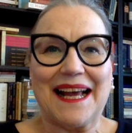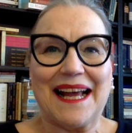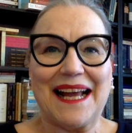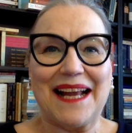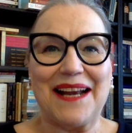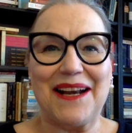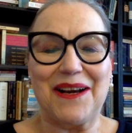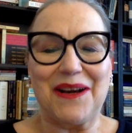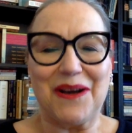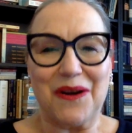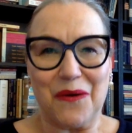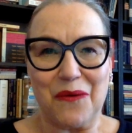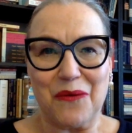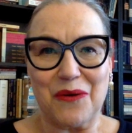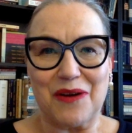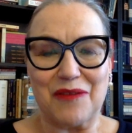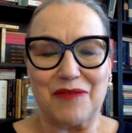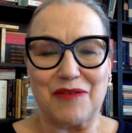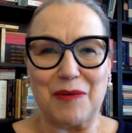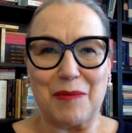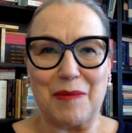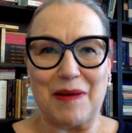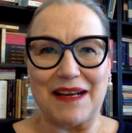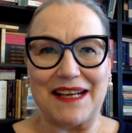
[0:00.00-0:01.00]
Hello,
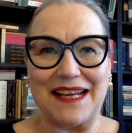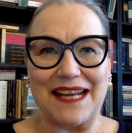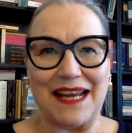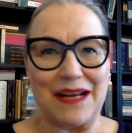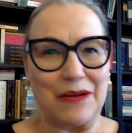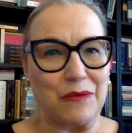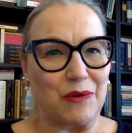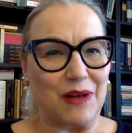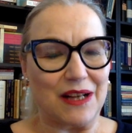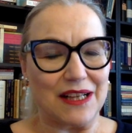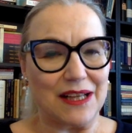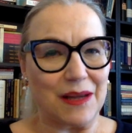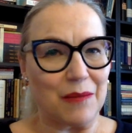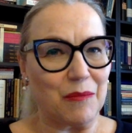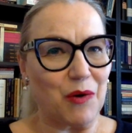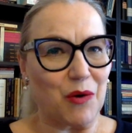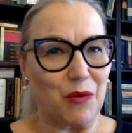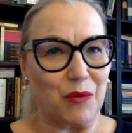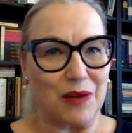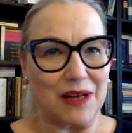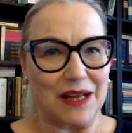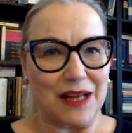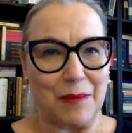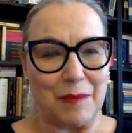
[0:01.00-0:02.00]
everybody, and welcome or
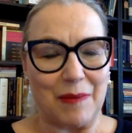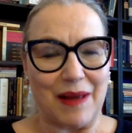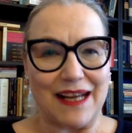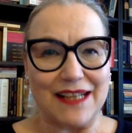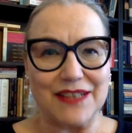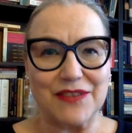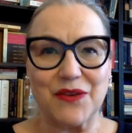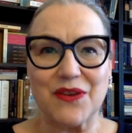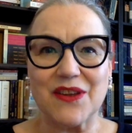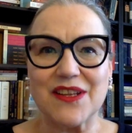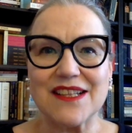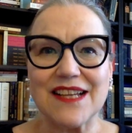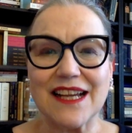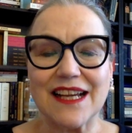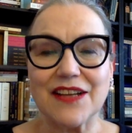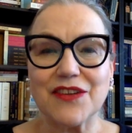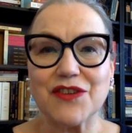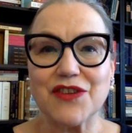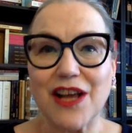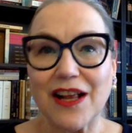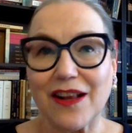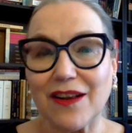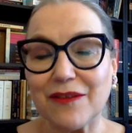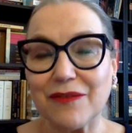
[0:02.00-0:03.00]
welcome back to the second
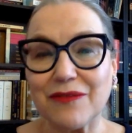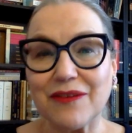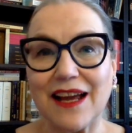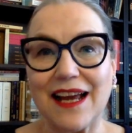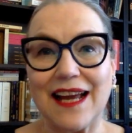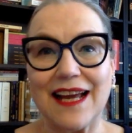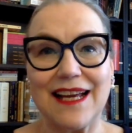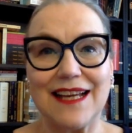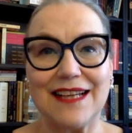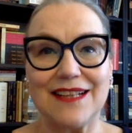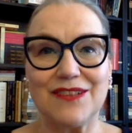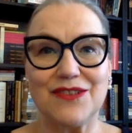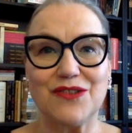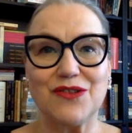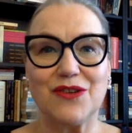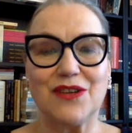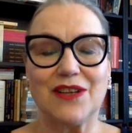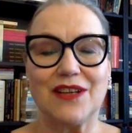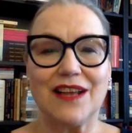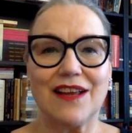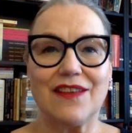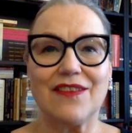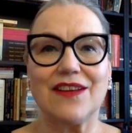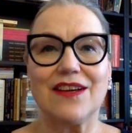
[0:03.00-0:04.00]
shelf and to
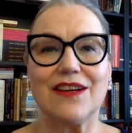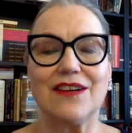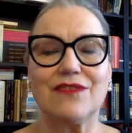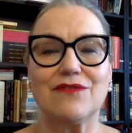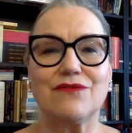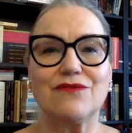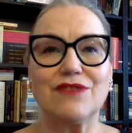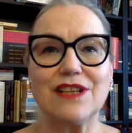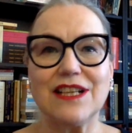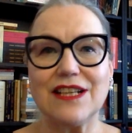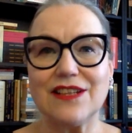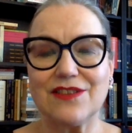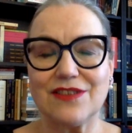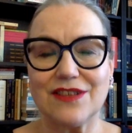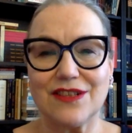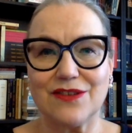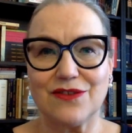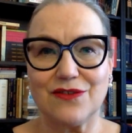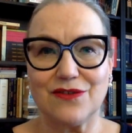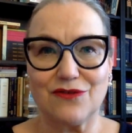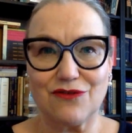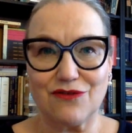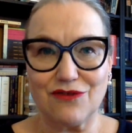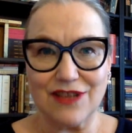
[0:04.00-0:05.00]
another recent
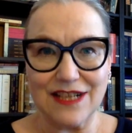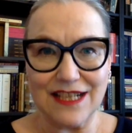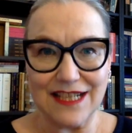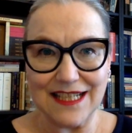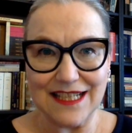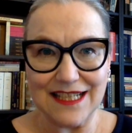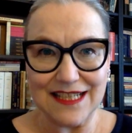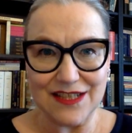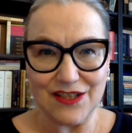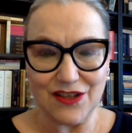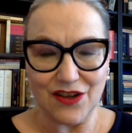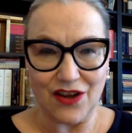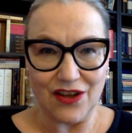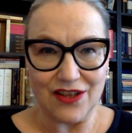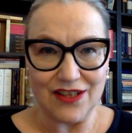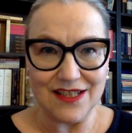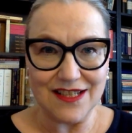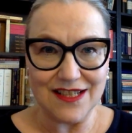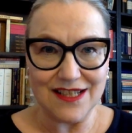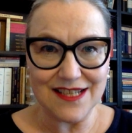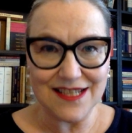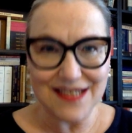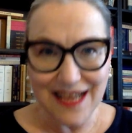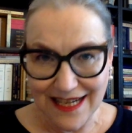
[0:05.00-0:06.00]
reads on
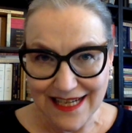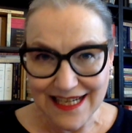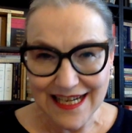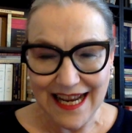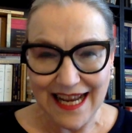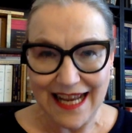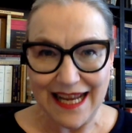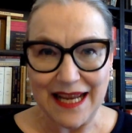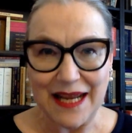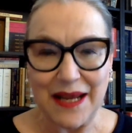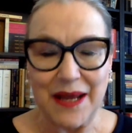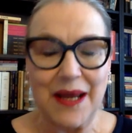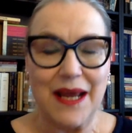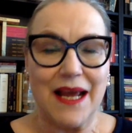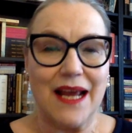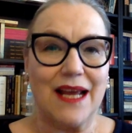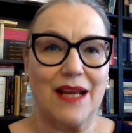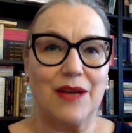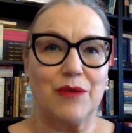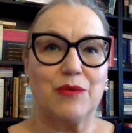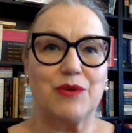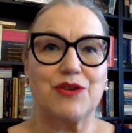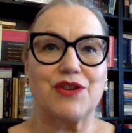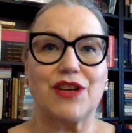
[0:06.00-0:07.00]
Sunday,
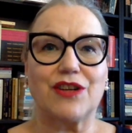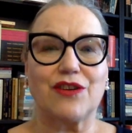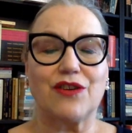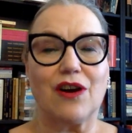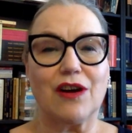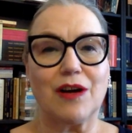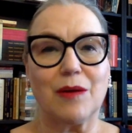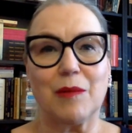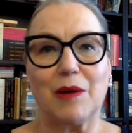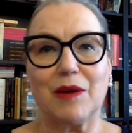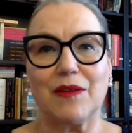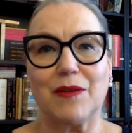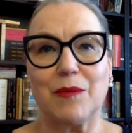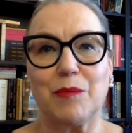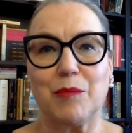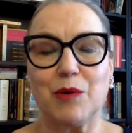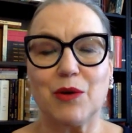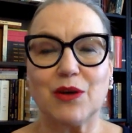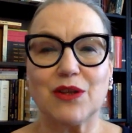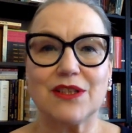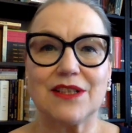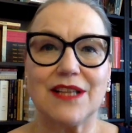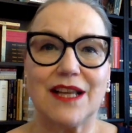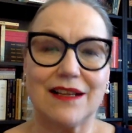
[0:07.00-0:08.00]
in which I talk about the
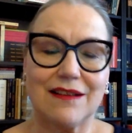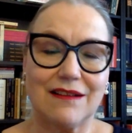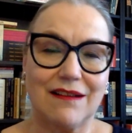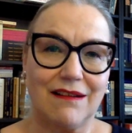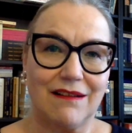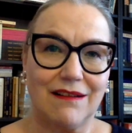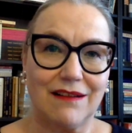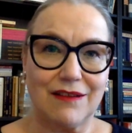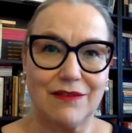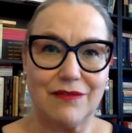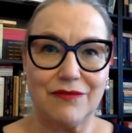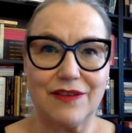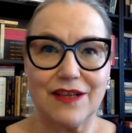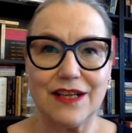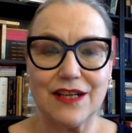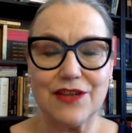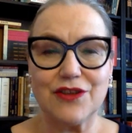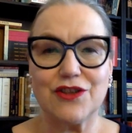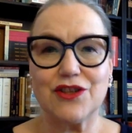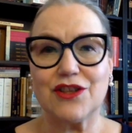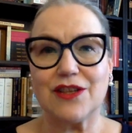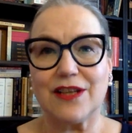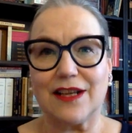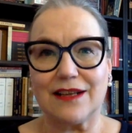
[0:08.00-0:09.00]
books that I
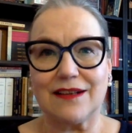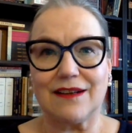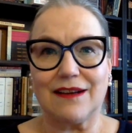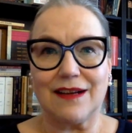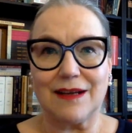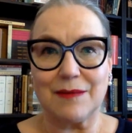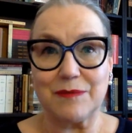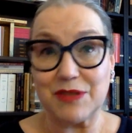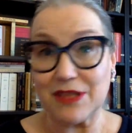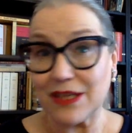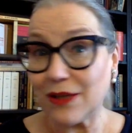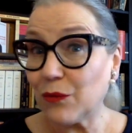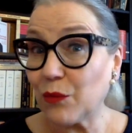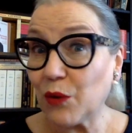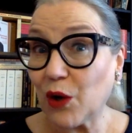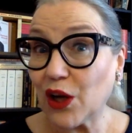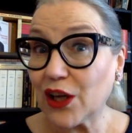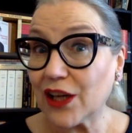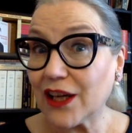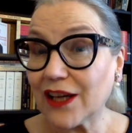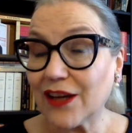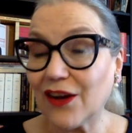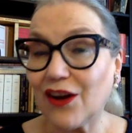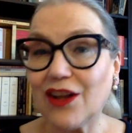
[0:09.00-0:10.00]
finished, that I'm still
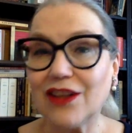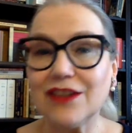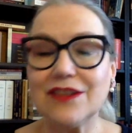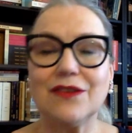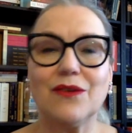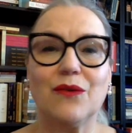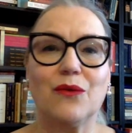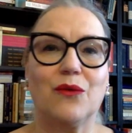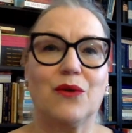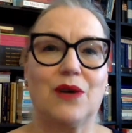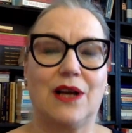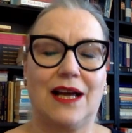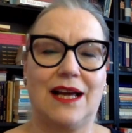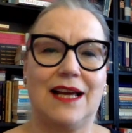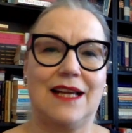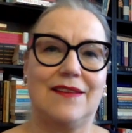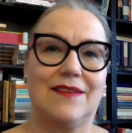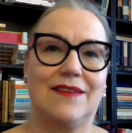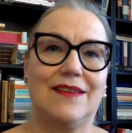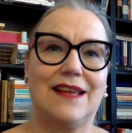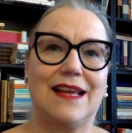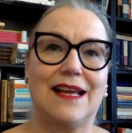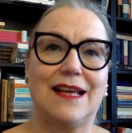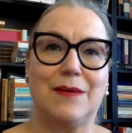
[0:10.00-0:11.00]
working on,
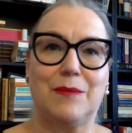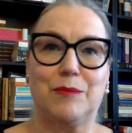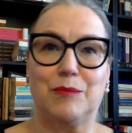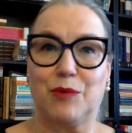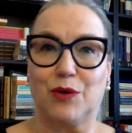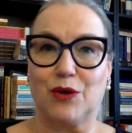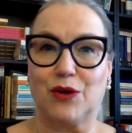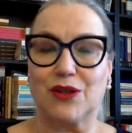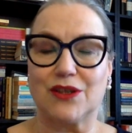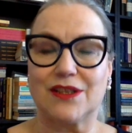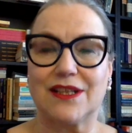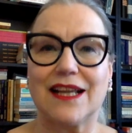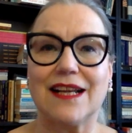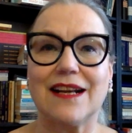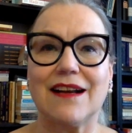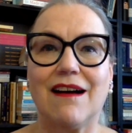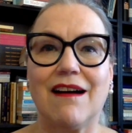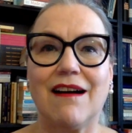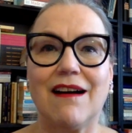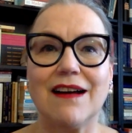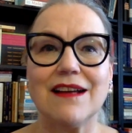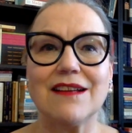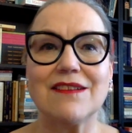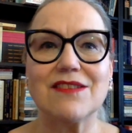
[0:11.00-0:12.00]
and the books that
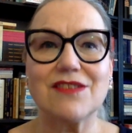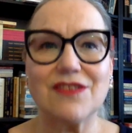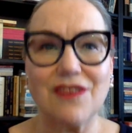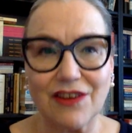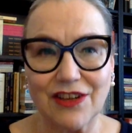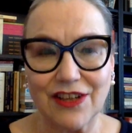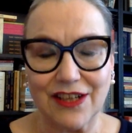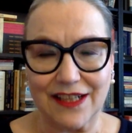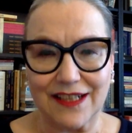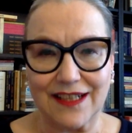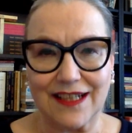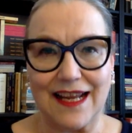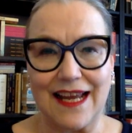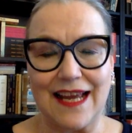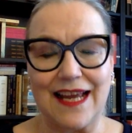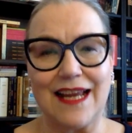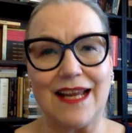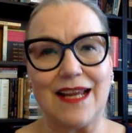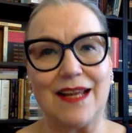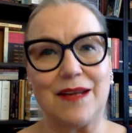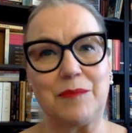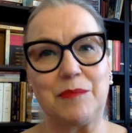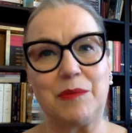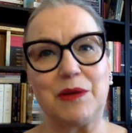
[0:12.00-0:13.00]
I started.
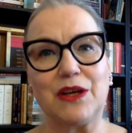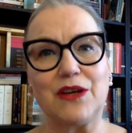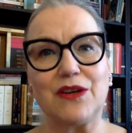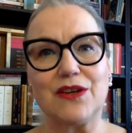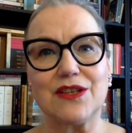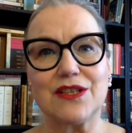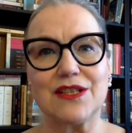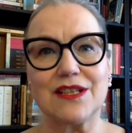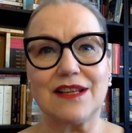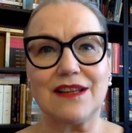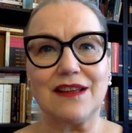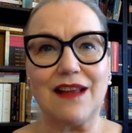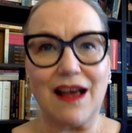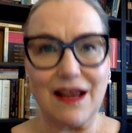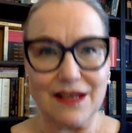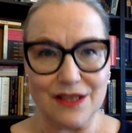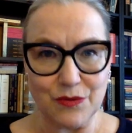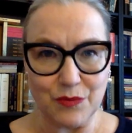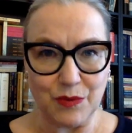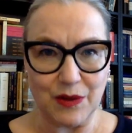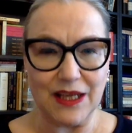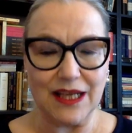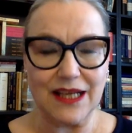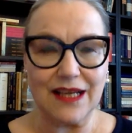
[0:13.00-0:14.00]
And because last
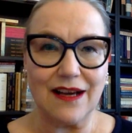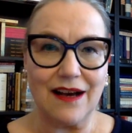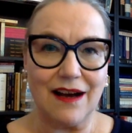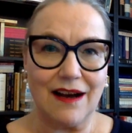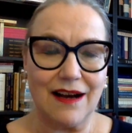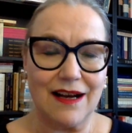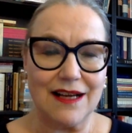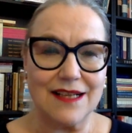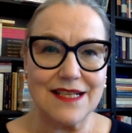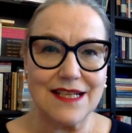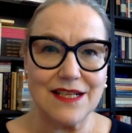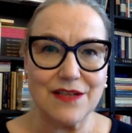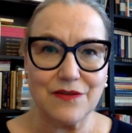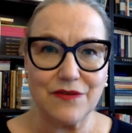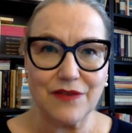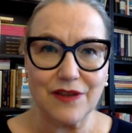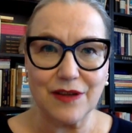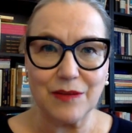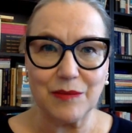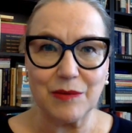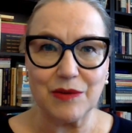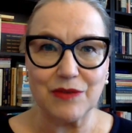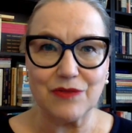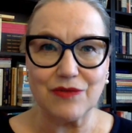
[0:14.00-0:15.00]
week I didn't
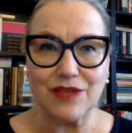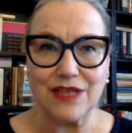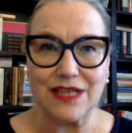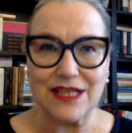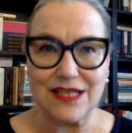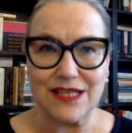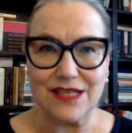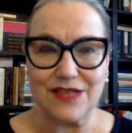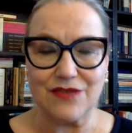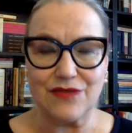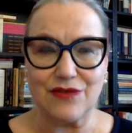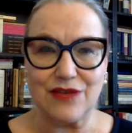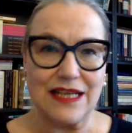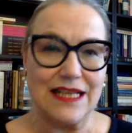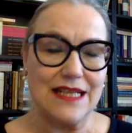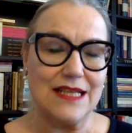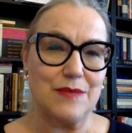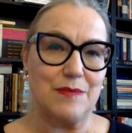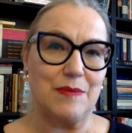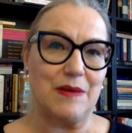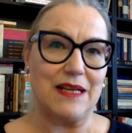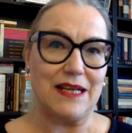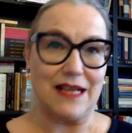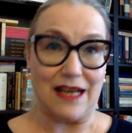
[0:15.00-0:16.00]
film a recent reads,
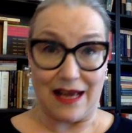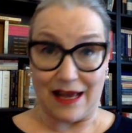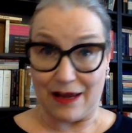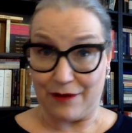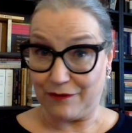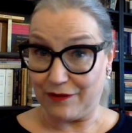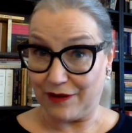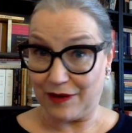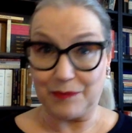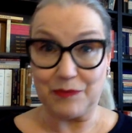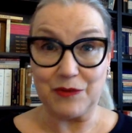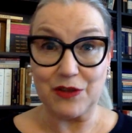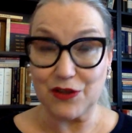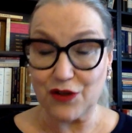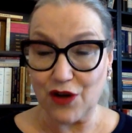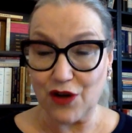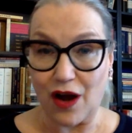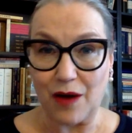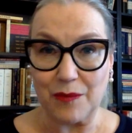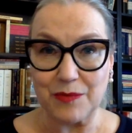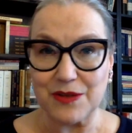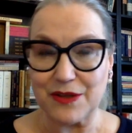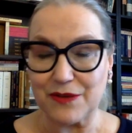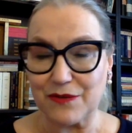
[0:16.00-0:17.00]
but I filmed the
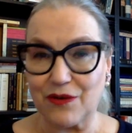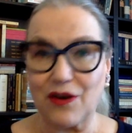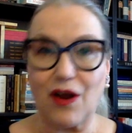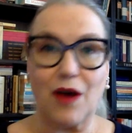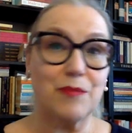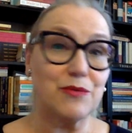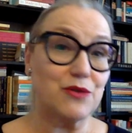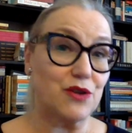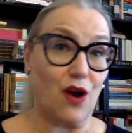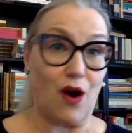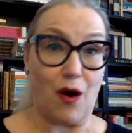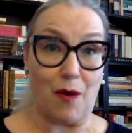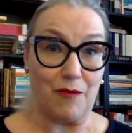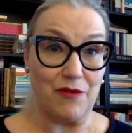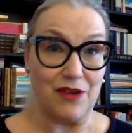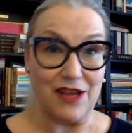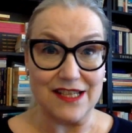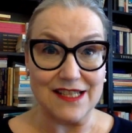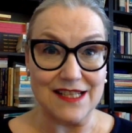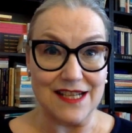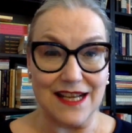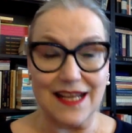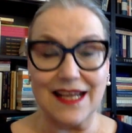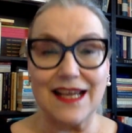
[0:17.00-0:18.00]
tops and flops,
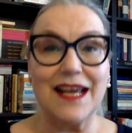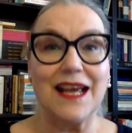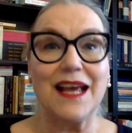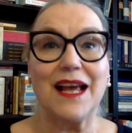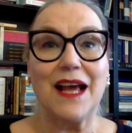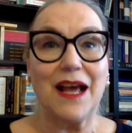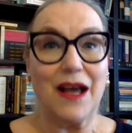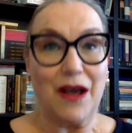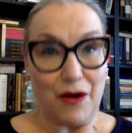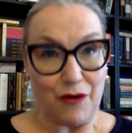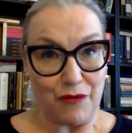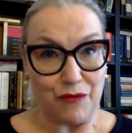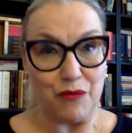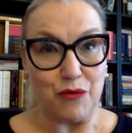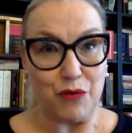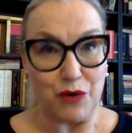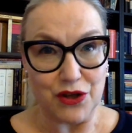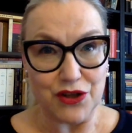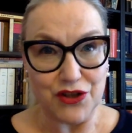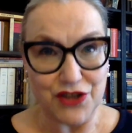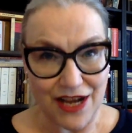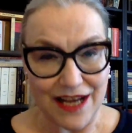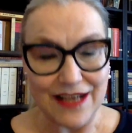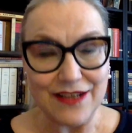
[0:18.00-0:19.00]
obviously, for
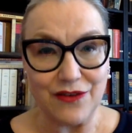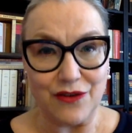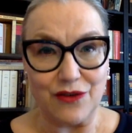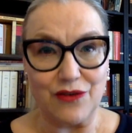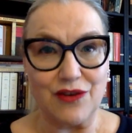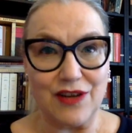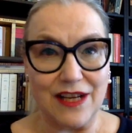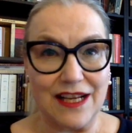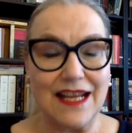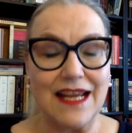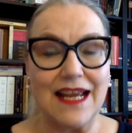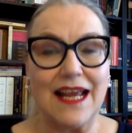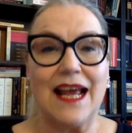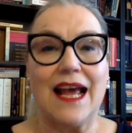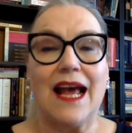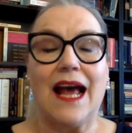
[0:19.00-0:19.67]
January,